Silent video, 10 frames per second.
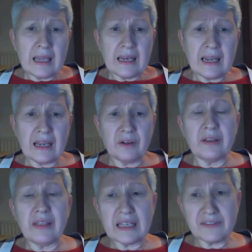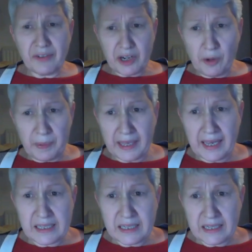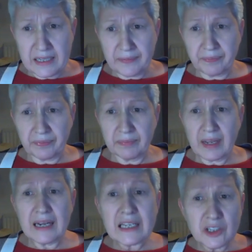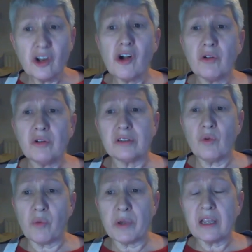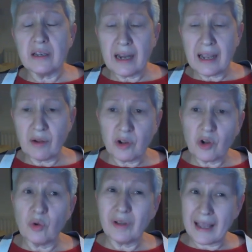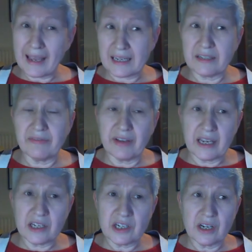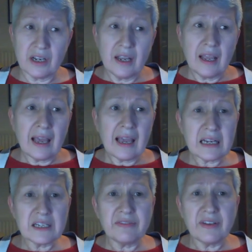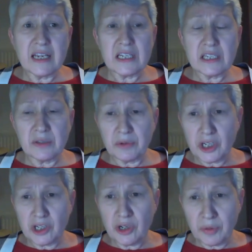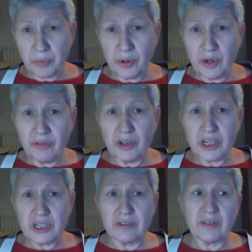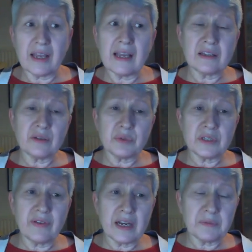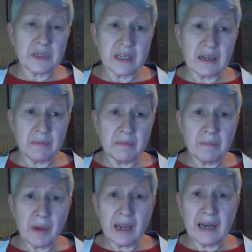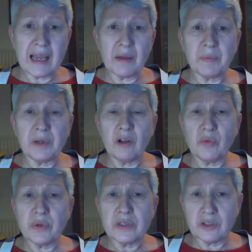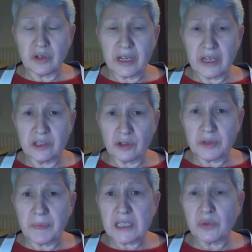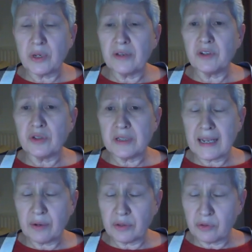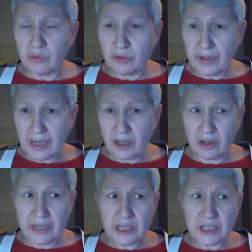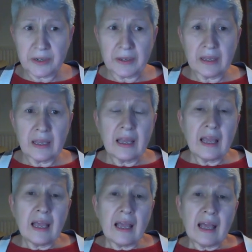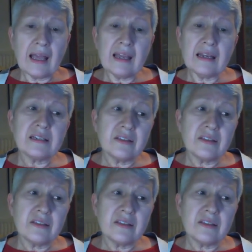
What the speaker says: Now, that's very complicated, and it's not what we now call Actiphage. Actiphage is a new improved version of that was developed in my lab along with Dr. Ben Swift, who's now at the Royal Vet College. And